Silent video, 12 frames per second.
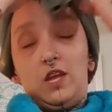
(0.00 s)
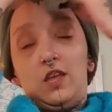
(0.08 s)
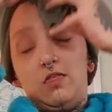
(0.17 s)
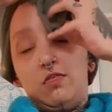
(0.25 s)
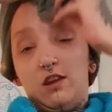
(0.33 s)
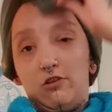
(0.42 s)

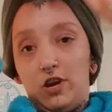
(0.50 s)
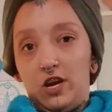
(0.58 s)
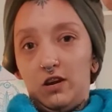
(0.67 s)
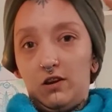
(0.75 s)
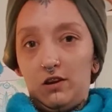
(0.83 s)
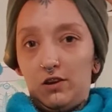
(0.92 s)
In
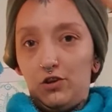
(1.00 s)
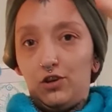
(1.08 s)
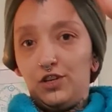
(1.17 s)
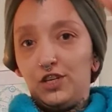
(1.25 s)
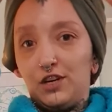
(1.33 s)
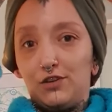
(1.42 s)
theory, you
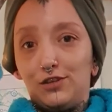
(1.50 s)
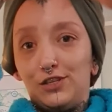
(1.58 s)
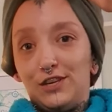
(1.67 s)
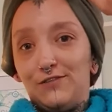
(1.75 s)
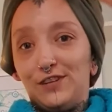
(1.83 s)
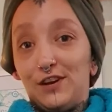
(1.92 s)
can tuck the
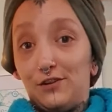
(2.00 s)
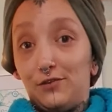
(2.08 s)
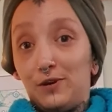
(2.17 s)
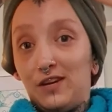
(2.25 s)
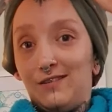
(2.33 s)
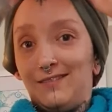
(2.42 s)
sleeves out of the
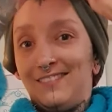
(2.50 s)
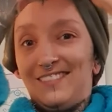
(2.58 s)
way.